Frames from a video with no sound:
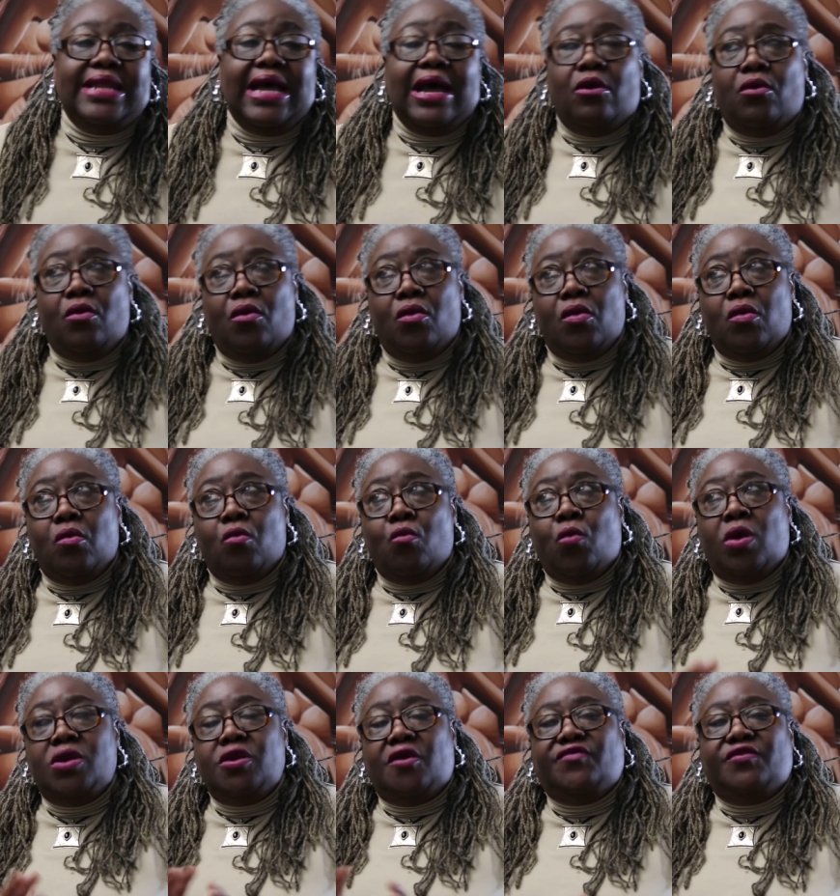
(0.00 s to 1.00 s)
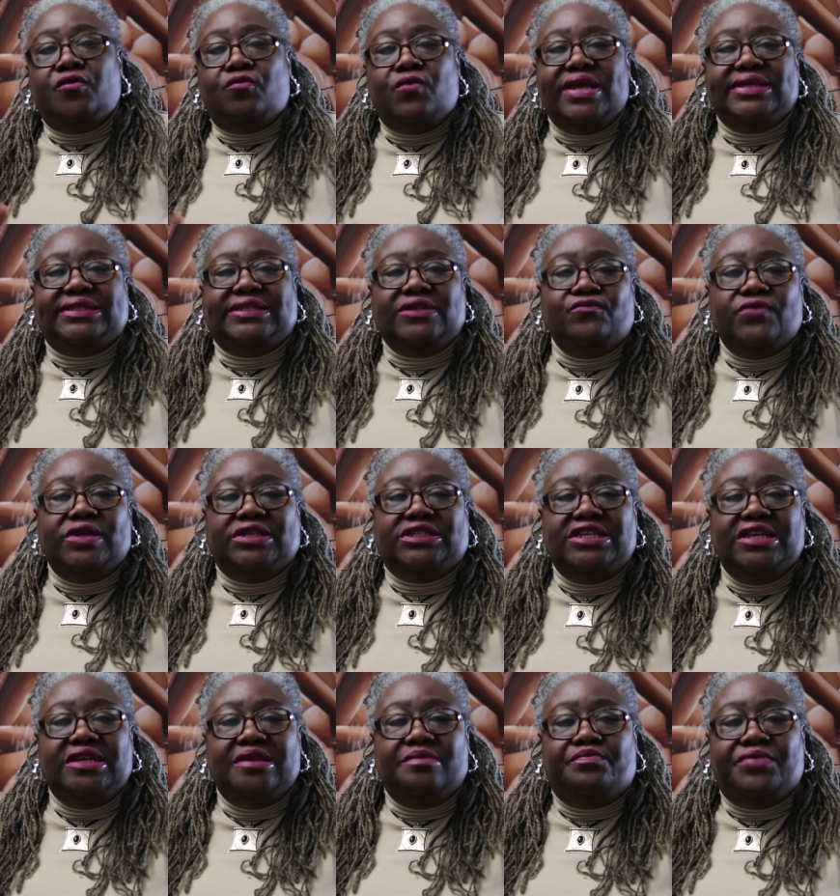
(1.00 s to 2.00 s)
Now, one of the ways in which
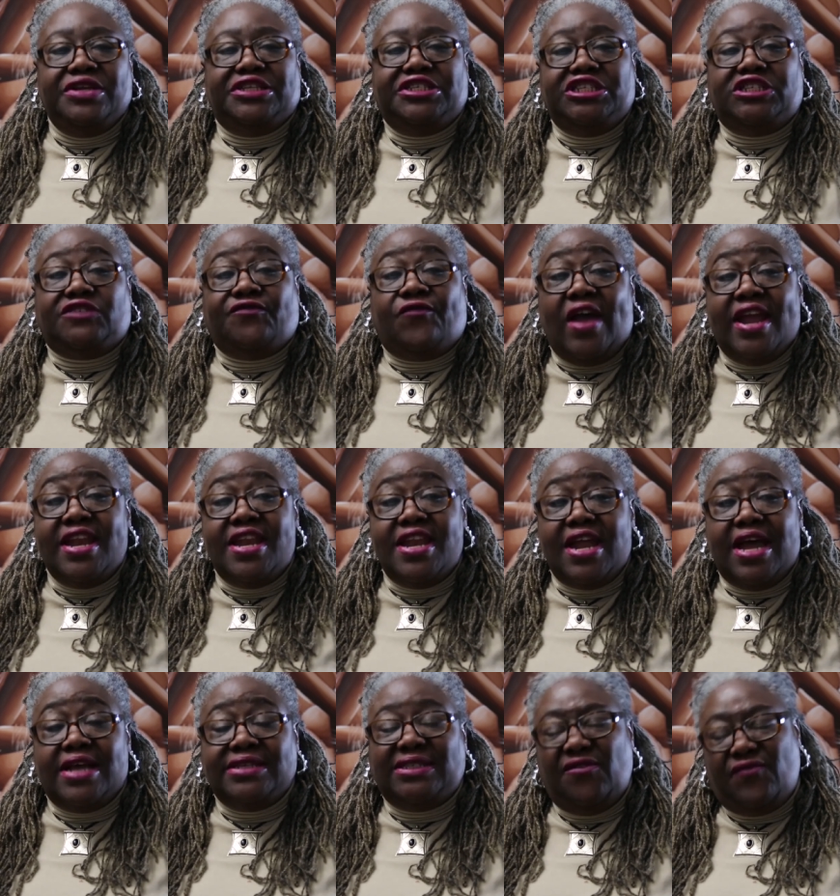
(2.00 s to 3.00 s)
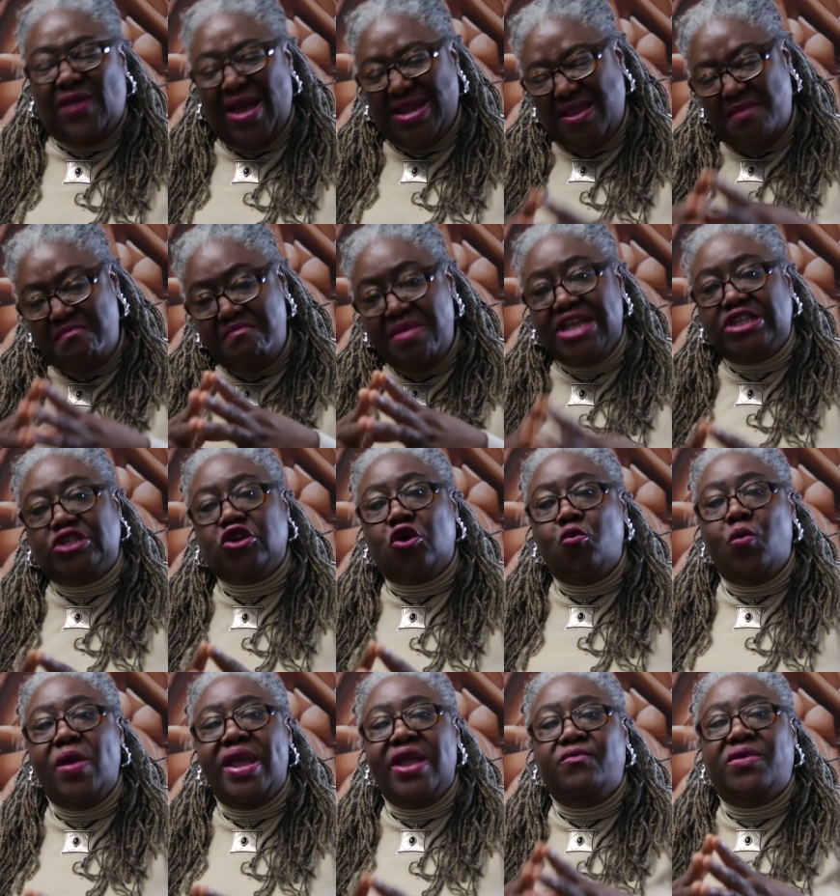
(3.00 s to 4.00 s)
the British finance, in fact, the
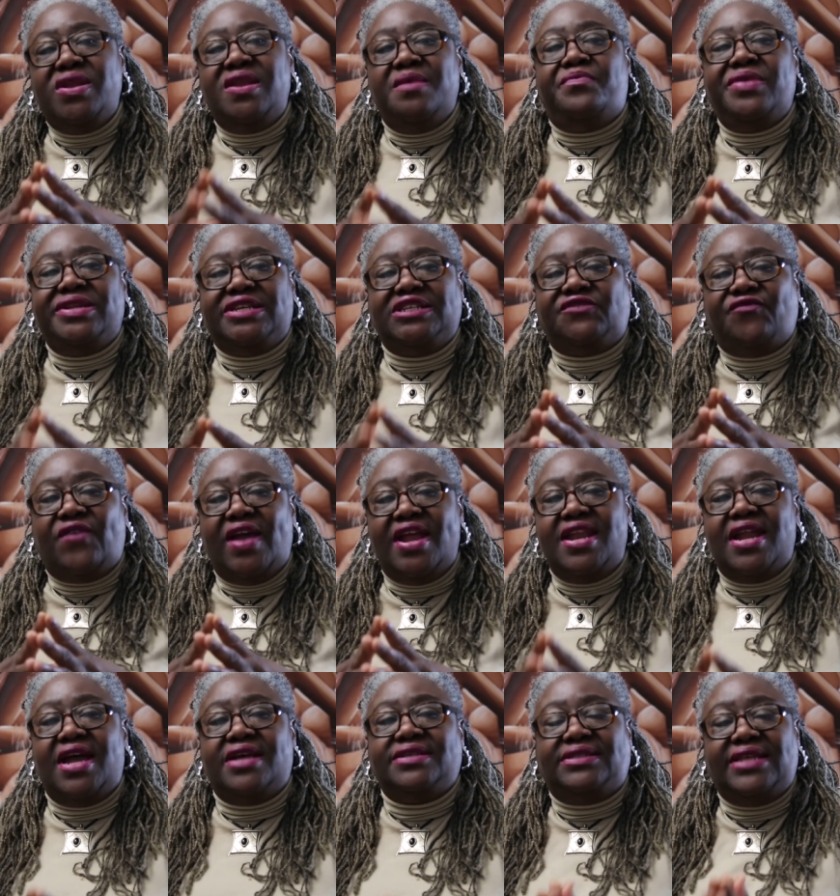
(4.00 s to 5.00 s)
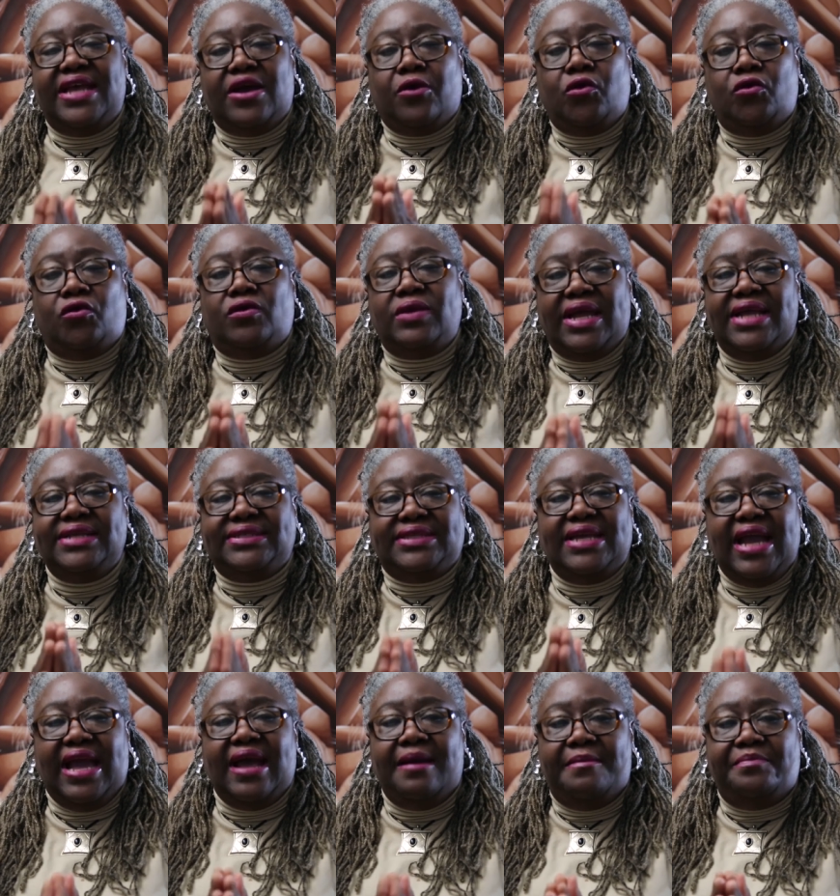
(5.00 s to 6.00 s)
major way in which the British finance their
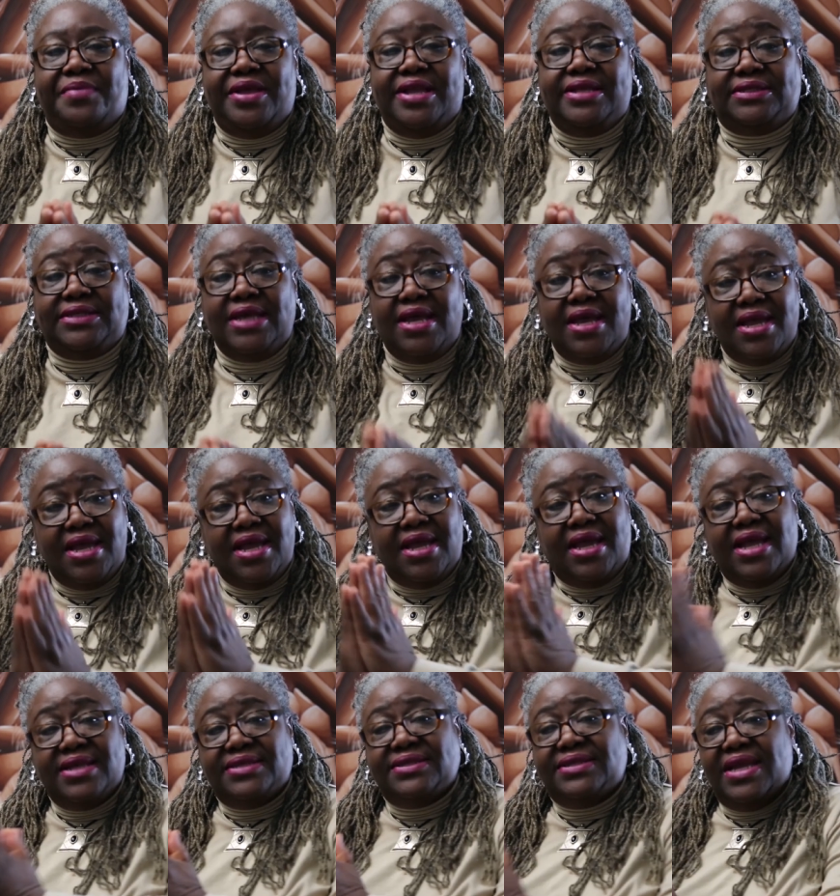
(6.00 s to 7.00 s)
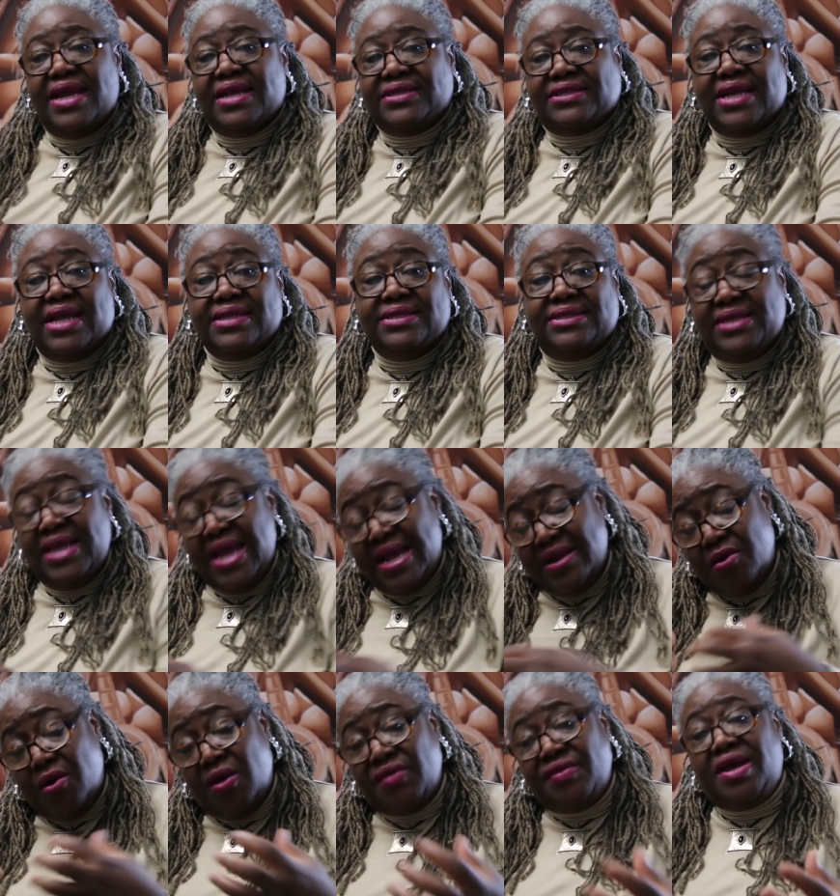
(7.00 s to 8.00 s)
colonizing campaigns against the Ashanti
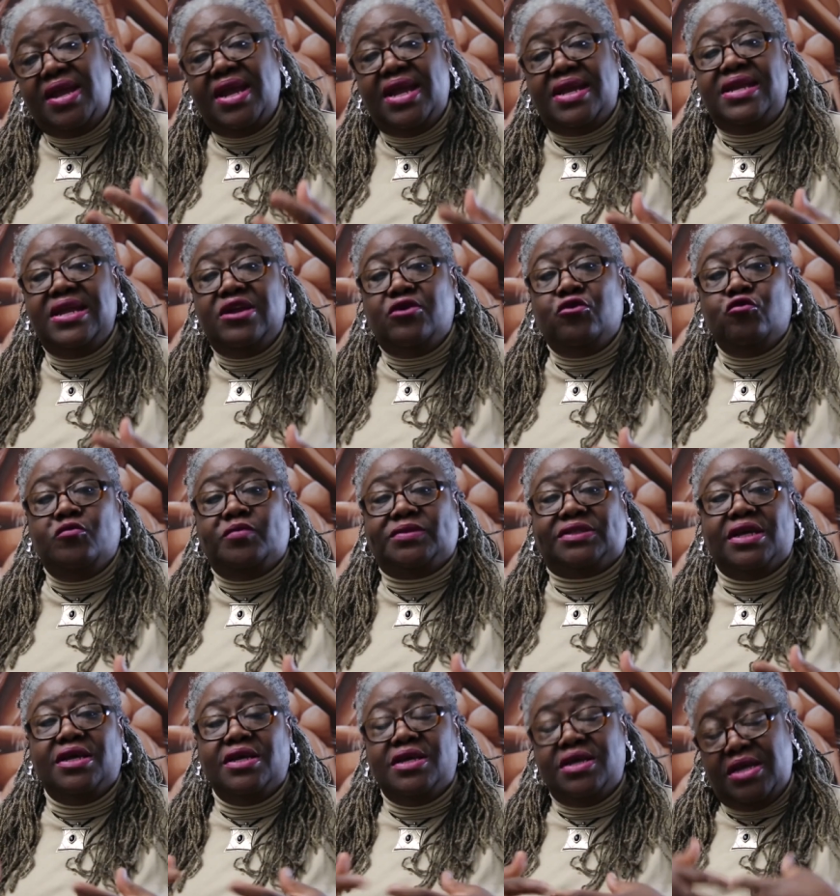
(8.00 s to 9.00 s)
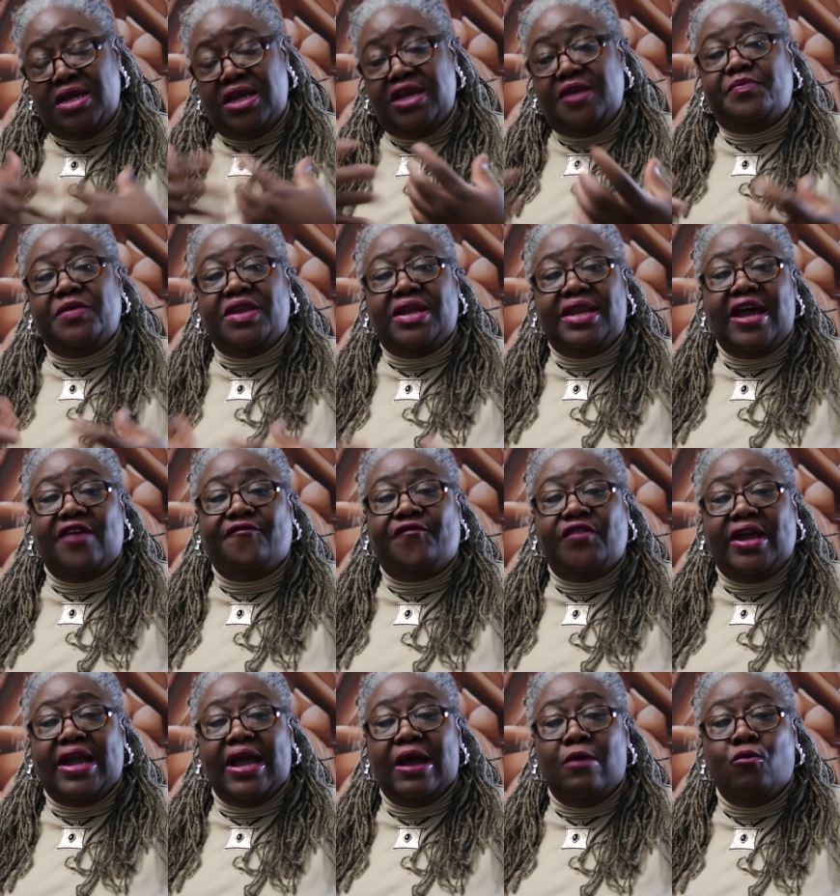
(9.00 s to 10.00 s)
and other ethnic groups um, in
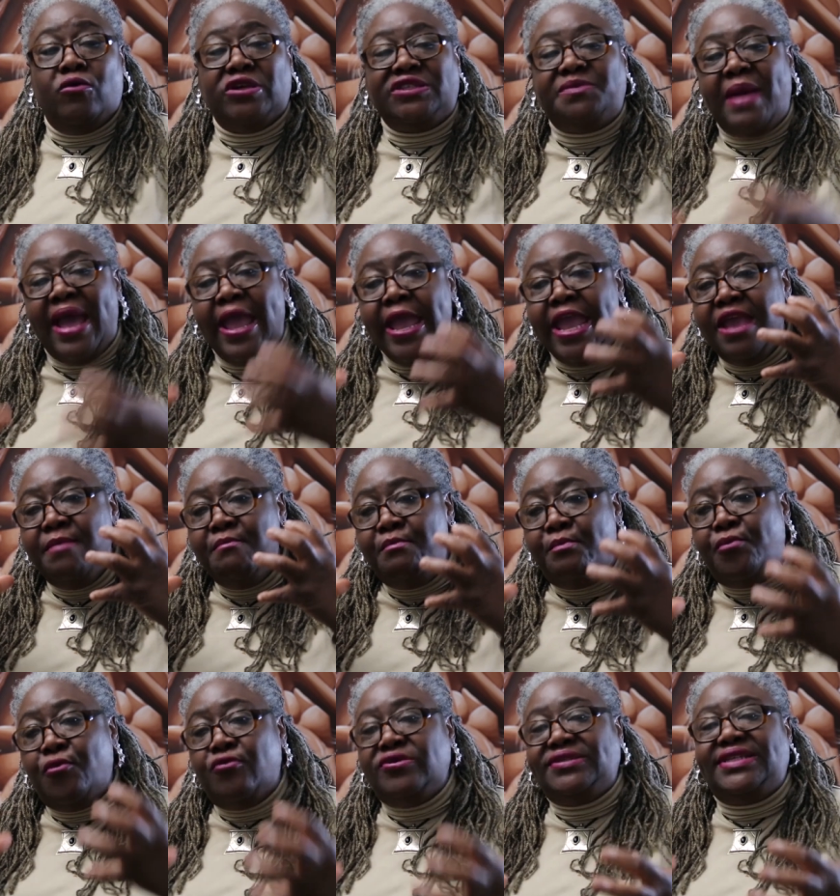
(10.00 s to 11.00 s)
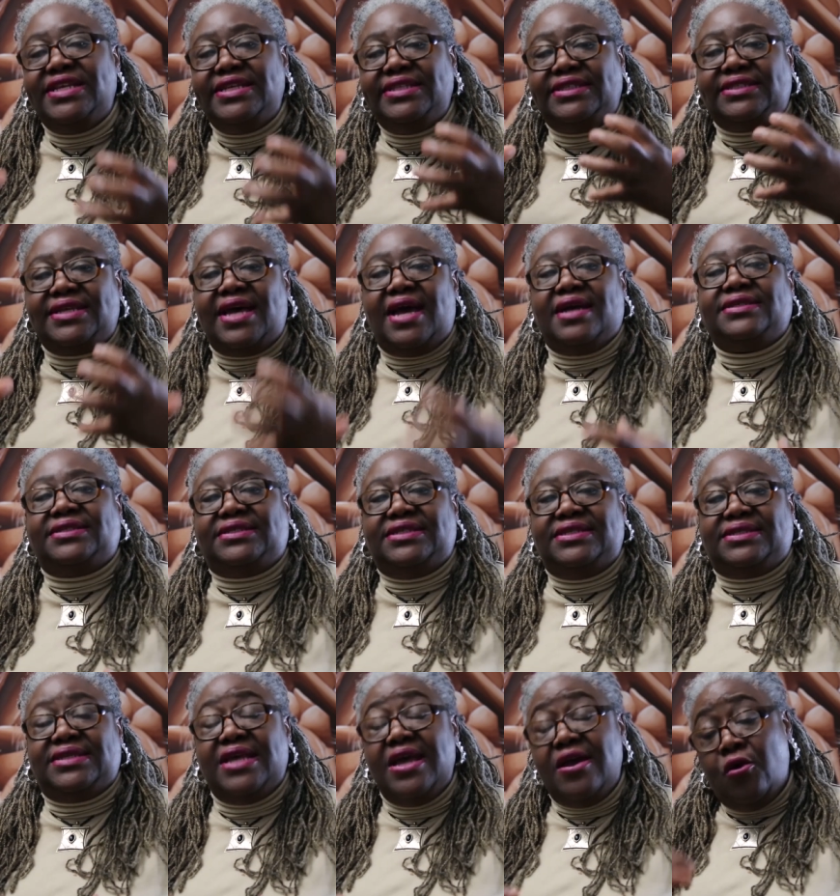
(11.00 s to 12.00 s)
Africa was by imposing
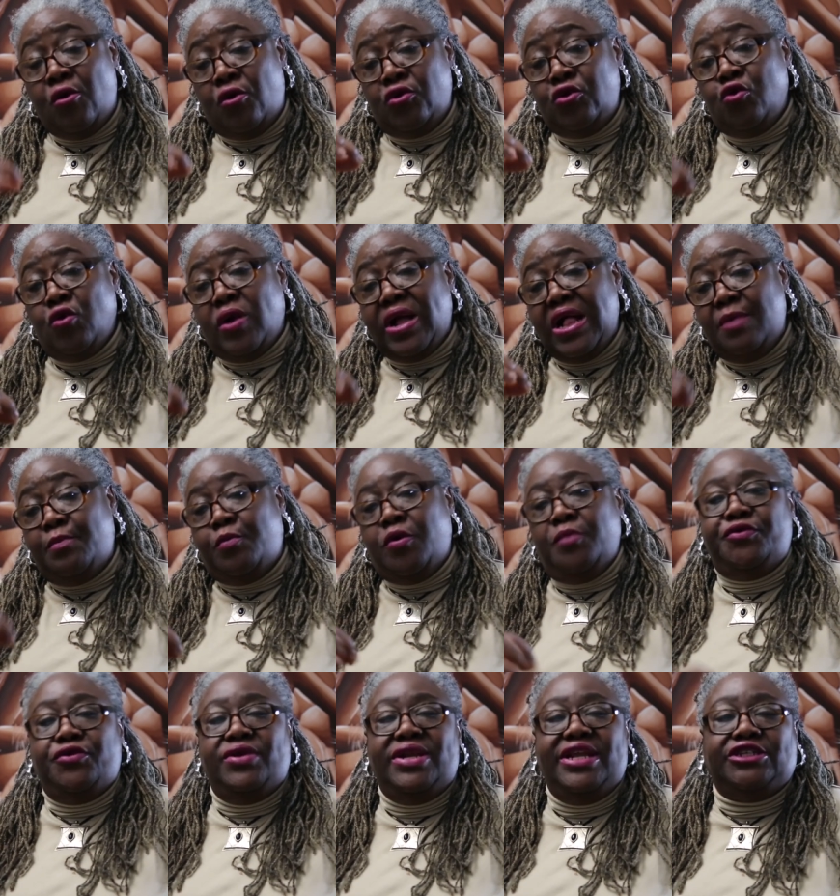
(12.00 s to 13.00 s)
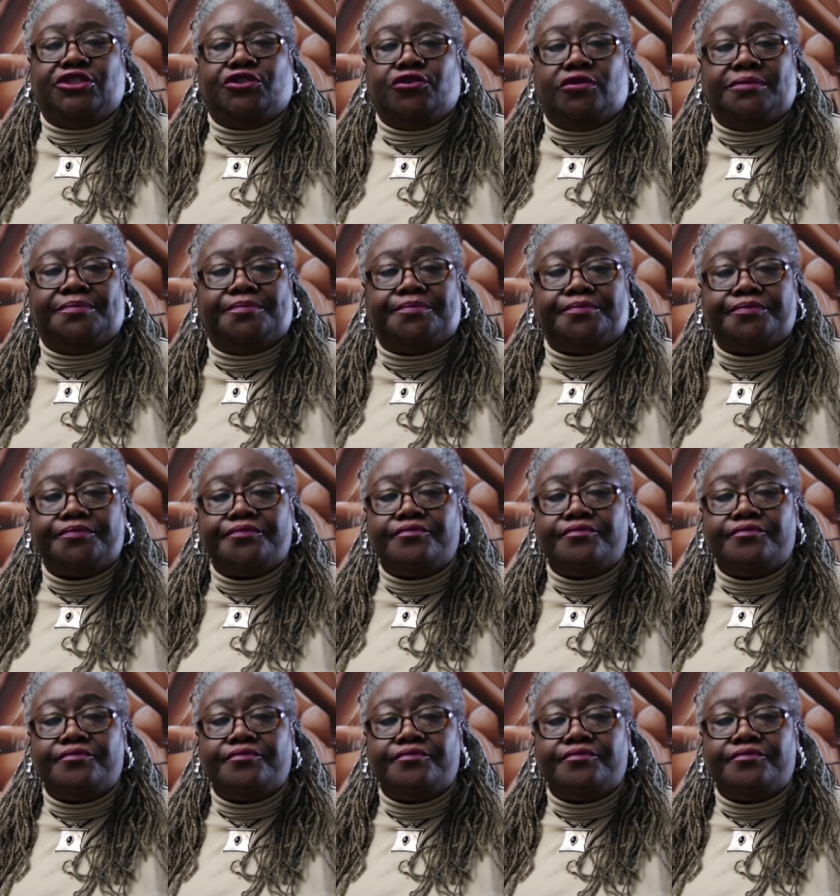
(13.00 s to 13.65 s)
taxes on local population.